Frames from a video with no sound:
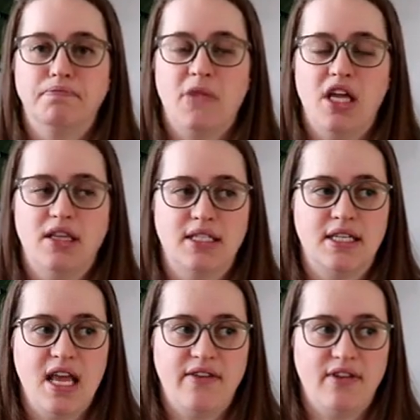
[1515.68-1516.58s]
in this
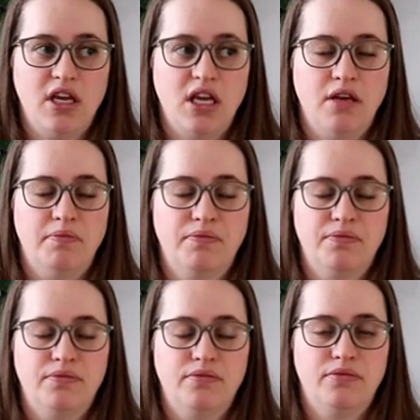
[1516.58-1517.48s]
navy
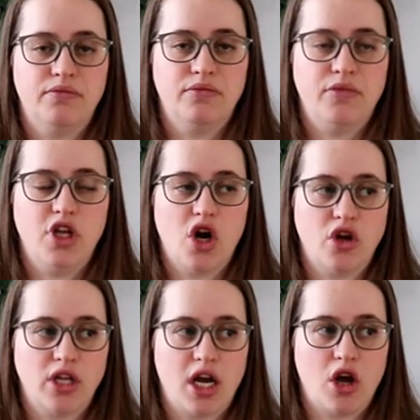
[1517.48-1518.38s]

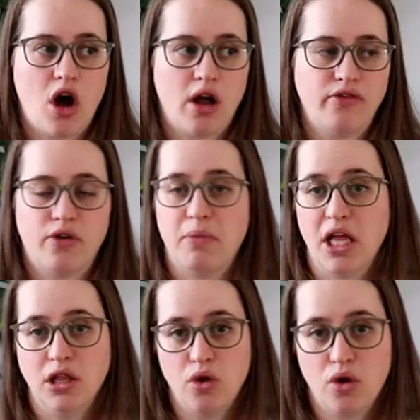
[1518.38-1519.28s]
yarn that I got from my
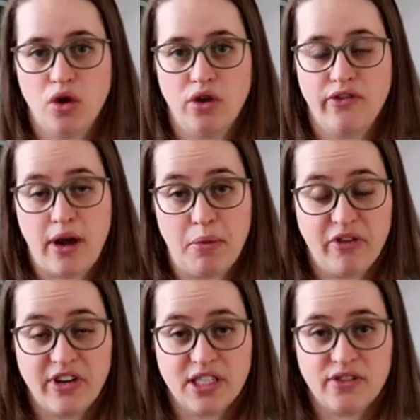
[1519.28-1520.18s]
local fiber
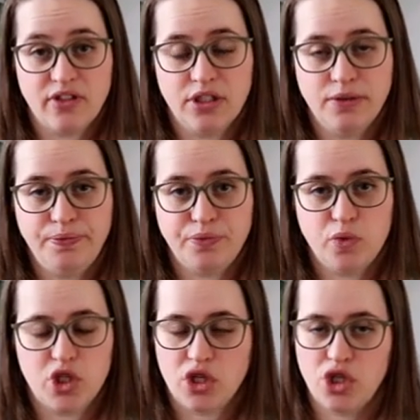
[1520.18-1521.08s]
festival,
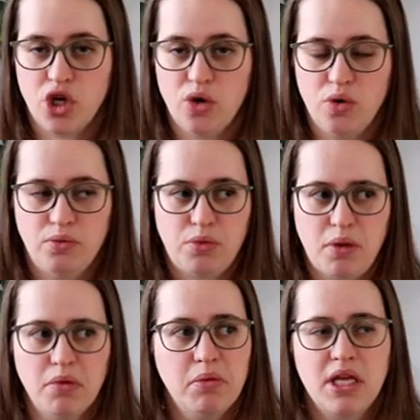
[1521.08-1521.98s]
which I'll show
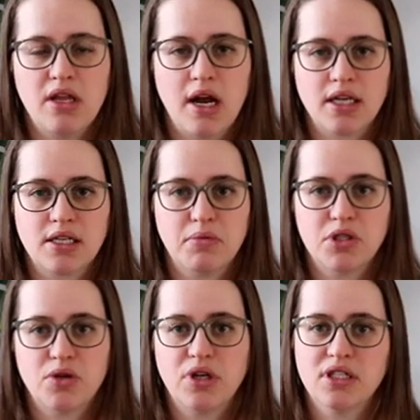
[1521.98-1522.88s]
probably in the next
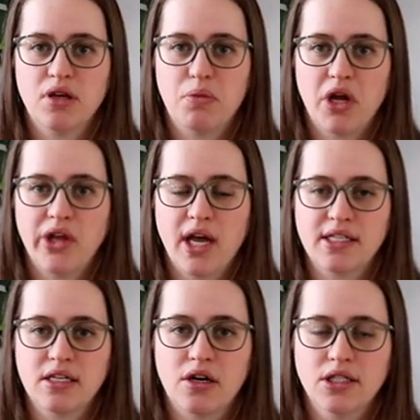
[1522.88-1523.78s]
episode because I'll probably
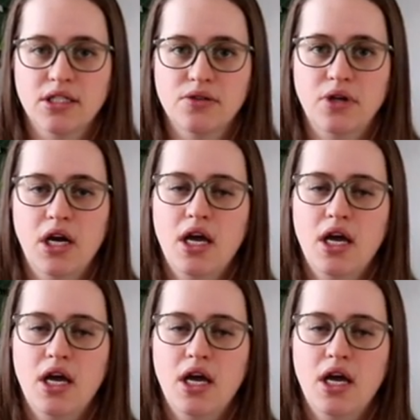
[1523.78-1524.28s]
cast it on soon.